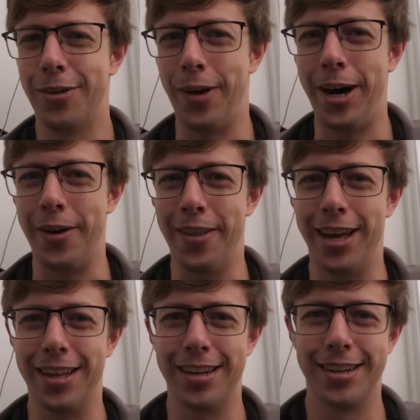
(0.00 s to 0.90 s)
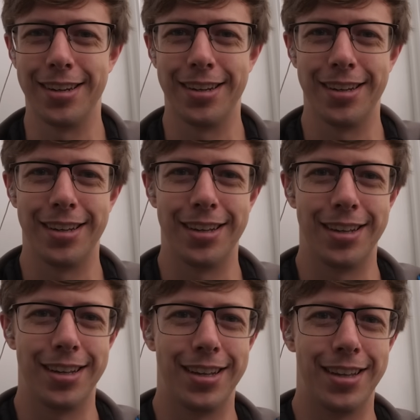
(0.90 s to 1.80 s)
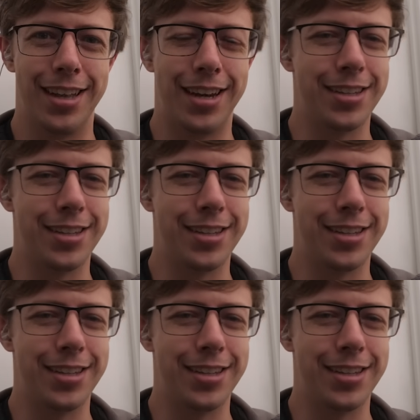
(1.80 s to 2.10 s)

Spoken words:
Wow, that